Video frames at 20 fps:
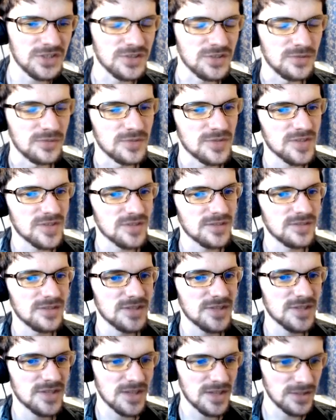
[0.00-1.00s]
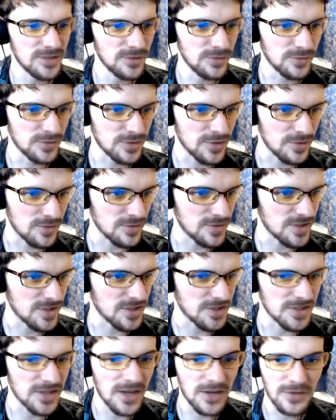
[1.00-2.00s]
at Doots. This is our little Doots.
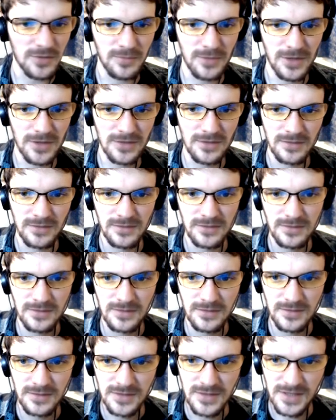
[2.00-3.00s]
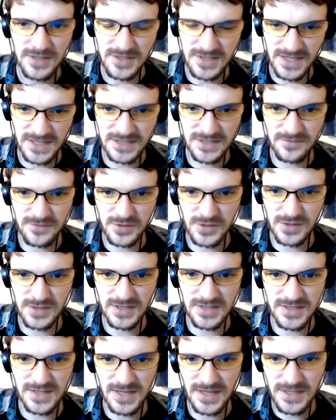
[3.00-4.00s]
He's an Agumon. He's active
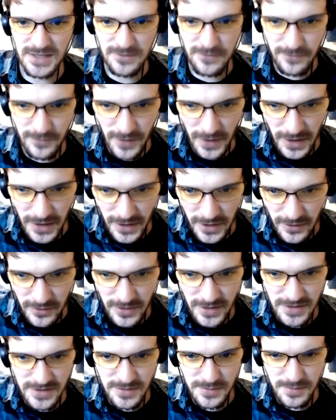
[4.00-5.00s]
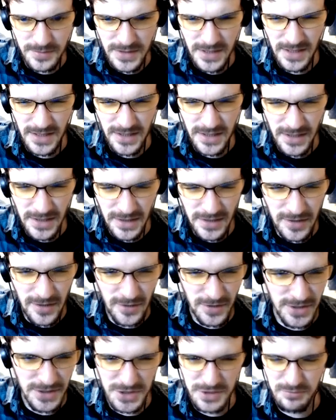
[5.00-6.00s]
during the day. Fire and kicking
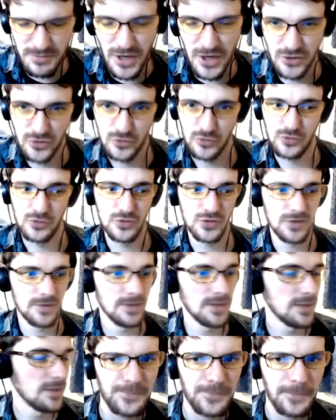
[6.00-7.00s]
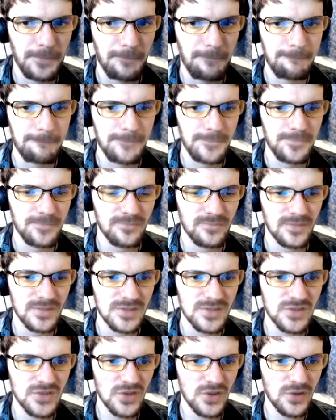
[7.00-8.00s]
are his specials.
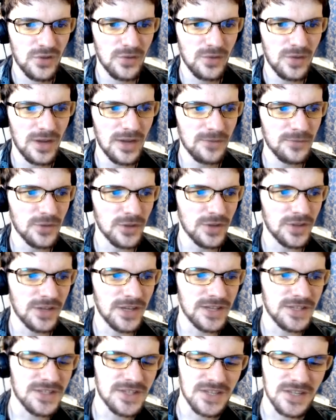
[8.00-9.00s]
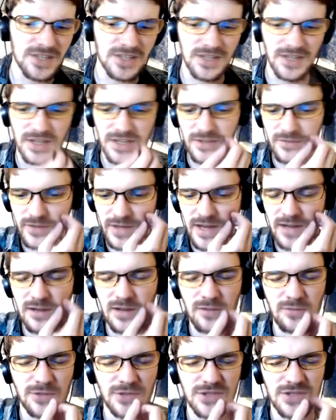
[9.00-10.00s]
So I've got an idea kind of
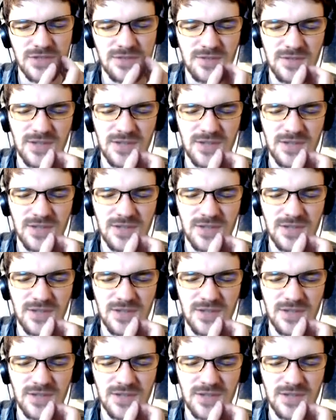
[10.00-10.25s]
how I want to